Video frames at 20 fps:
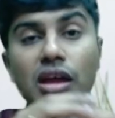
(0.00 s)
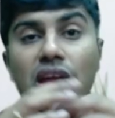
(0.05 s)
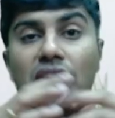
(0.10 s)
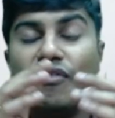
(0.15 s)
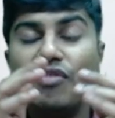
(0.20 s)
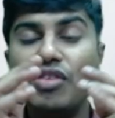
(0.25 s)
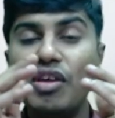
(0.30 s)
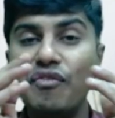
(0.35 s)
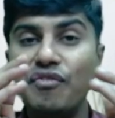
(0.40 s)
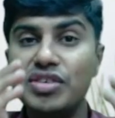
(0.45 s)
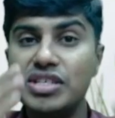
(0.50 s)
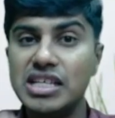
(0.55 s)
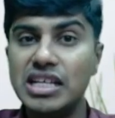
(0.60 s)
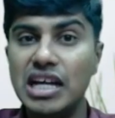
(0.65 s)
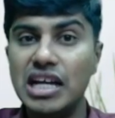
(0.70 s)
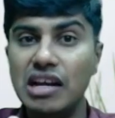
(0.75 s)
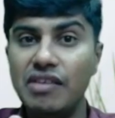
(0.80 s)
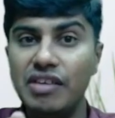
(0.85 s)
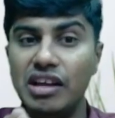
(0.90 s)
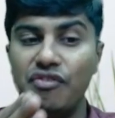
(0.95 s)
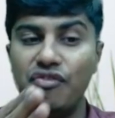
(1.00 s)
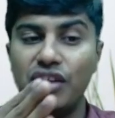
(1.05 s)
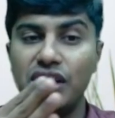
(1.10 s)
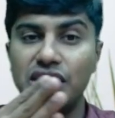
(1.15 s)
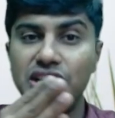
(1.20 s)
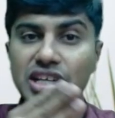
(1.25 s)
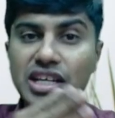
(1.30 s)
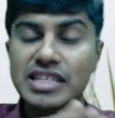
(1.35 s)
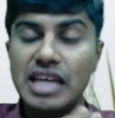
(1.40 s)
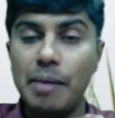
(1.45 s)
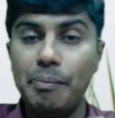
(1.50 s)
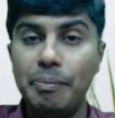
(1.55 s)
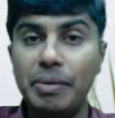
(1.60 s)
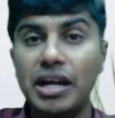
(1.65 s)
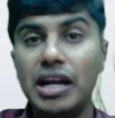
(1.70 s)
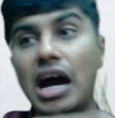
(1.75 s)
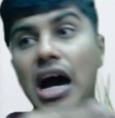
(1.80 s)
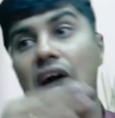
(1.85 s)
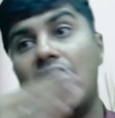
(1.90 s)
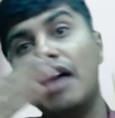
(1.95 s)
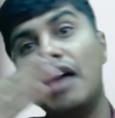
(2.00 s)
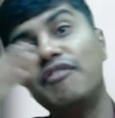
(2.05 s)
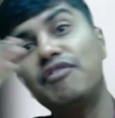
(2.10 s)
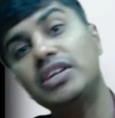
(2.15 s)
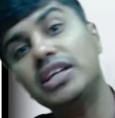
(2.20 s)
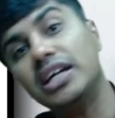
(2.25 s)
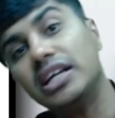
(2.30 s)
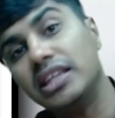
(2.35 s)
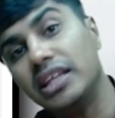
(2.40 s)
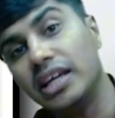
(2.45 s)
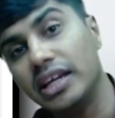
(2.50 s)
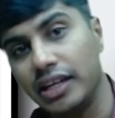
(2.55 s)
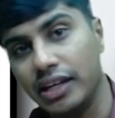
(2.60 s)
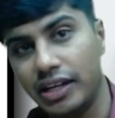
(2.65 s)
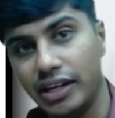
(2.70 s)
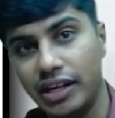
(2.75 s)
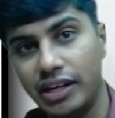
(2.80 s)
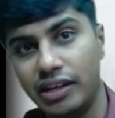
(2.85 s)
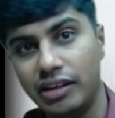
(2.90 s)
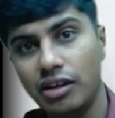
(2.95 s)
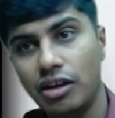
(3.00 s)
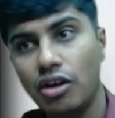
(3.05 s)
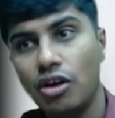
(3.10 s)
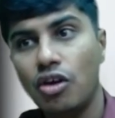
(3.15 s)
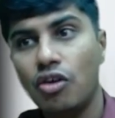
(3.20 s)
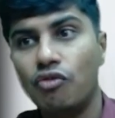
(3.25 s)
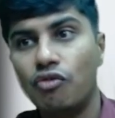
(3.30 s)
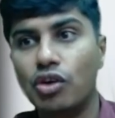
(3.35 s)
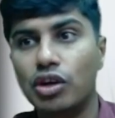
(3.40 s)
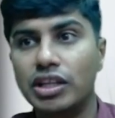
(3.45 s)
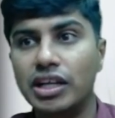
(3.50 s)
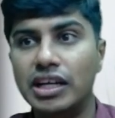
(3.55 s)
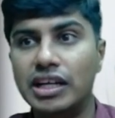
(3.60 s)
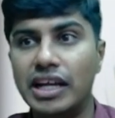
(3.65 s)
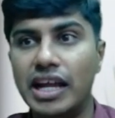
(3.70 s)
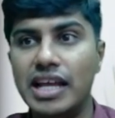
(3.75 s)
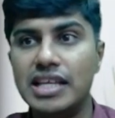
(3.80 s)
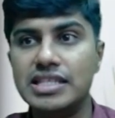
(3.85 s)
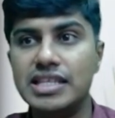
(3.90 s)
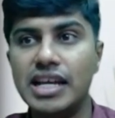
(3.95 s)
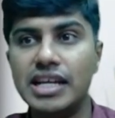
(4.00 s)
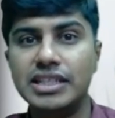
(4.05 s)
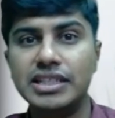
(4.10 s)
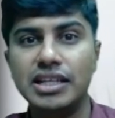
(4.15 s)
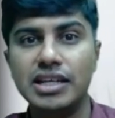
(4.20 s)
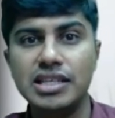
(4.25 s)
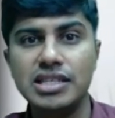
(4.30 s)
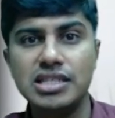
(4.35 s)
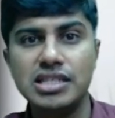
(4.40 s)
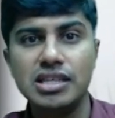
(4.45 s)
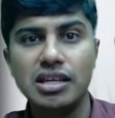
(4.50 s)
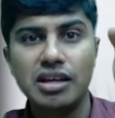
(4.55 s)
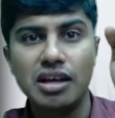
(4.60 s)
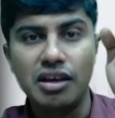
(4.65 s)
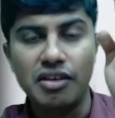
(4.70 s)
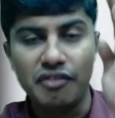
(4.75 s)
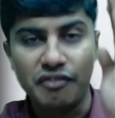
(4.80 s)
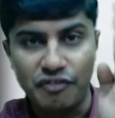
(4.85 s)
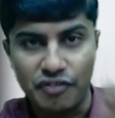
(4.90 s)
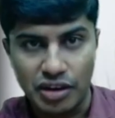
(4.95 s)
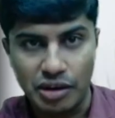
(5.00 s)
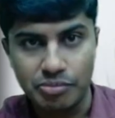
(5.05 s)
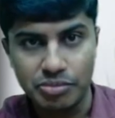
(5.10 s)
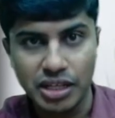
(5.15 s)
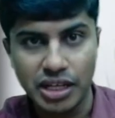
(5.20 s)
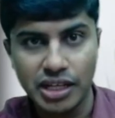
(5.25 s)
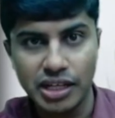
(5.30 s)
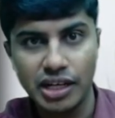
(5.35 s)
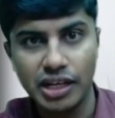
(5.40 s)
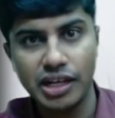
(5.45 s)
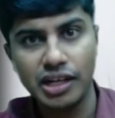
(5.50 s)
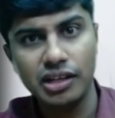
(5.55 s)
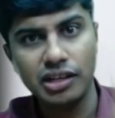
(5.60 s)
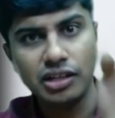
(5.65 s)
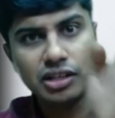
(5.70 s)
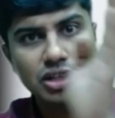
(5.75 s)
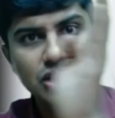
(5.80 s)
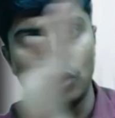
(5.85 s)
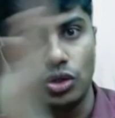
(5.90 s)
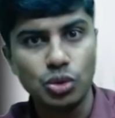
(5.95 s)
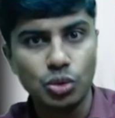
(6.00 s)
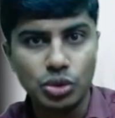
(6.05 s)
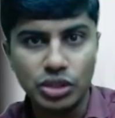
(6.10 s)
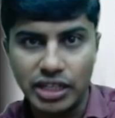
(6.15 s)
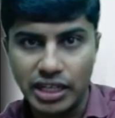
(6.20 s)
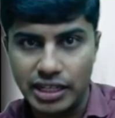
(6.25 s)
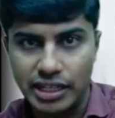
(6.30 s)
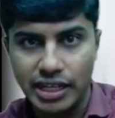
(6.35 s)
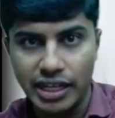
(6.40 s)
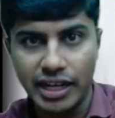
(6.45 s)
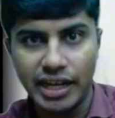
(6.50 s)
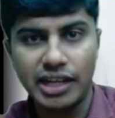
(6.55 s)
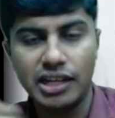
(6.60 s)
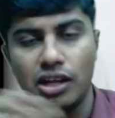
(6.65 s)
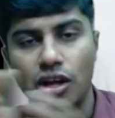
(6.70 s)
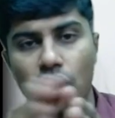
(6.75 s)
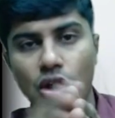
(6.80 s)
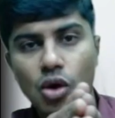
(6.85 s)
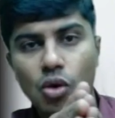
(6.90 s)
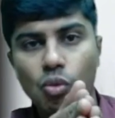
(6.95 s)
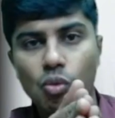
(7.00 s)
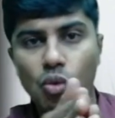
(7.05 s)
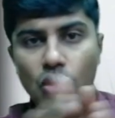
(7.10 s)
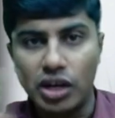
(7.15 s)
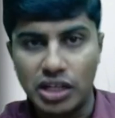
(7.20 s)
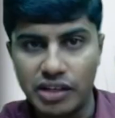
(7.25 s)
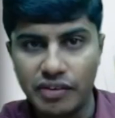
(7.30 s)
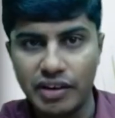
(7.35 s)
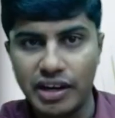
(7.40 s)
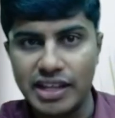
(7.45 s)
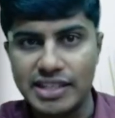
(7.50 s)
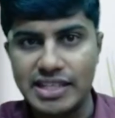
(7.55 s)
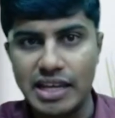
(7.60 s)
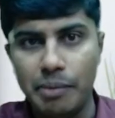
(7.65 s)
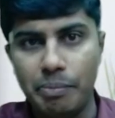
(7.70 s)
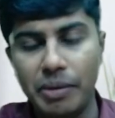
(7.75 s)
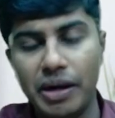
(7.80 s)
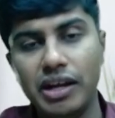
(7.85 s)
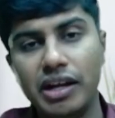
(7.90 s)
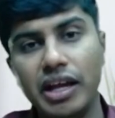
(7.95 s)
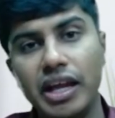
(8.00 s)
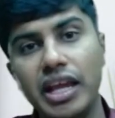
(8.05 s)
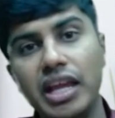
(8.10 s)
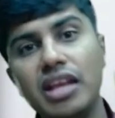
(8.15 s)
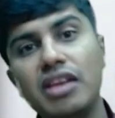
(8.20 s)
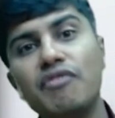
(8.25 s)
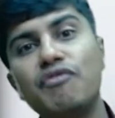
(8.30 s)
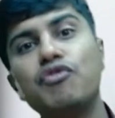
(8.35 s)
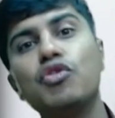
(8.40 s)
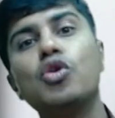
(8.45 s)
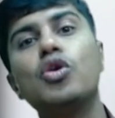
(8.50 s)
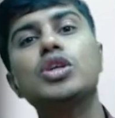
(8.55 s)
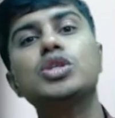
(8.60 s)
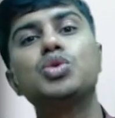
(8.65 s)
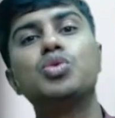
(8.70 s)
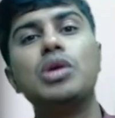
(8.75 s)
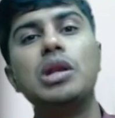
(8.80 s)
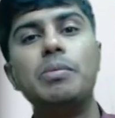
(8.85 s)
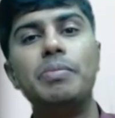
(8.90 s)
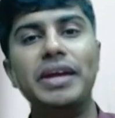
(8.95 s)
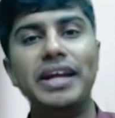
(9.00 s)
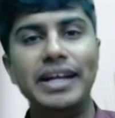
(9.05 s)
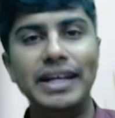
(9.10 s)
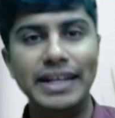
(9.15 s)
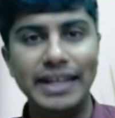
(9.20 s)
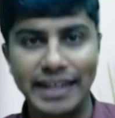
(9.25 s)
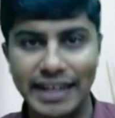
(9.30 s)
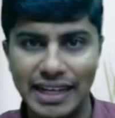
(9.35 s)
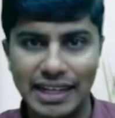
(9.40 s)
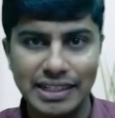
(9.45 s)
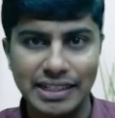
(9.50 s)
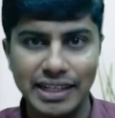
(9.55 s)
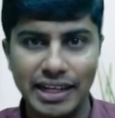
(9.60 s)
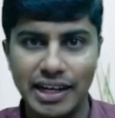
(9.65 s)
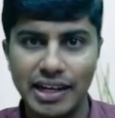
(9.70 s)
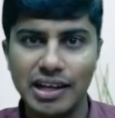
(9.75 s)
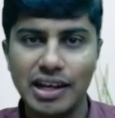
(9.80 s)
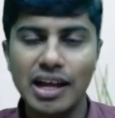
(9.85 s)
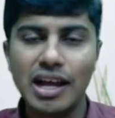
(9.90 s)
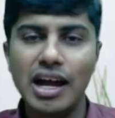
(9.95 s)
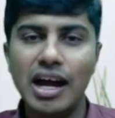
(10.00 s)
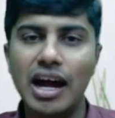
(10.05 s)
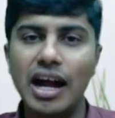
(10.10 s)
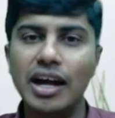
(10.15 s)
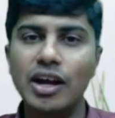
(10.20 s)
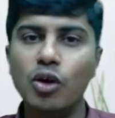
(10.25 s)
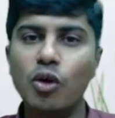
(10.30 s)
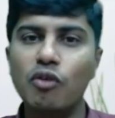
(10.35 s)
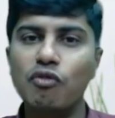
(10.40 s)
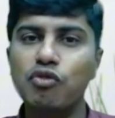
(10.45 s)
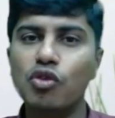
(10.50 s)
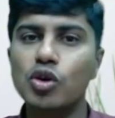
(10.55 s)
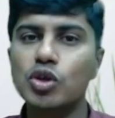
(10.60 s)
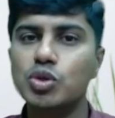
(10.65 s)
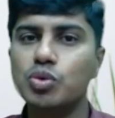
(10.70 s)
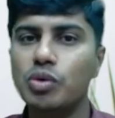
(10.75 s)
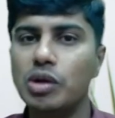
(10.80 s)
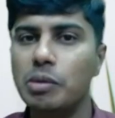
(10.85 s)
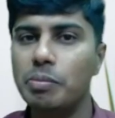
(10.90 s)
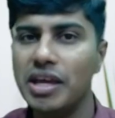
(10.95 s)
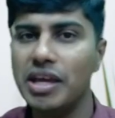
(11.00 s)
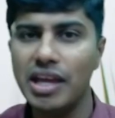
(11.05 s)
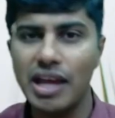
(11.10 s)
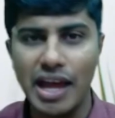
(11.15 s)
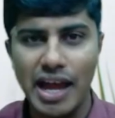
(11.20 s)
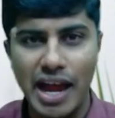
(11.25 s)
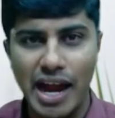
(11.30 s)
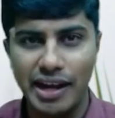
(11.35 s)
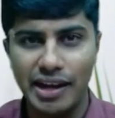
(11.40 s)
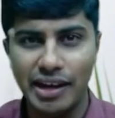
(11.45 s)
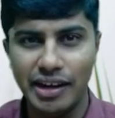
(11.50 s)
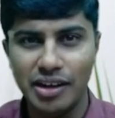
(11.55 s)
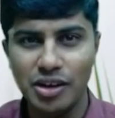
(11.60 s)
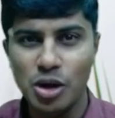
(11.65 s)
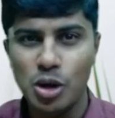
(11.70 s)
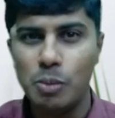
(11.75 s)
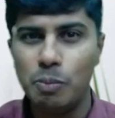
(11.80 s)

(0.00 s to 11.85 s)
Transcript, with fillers: If the physical verification has happened after the year end, for the transactions from the year end to the date, whatever has happened, inflows will be deducted and outflows will be added.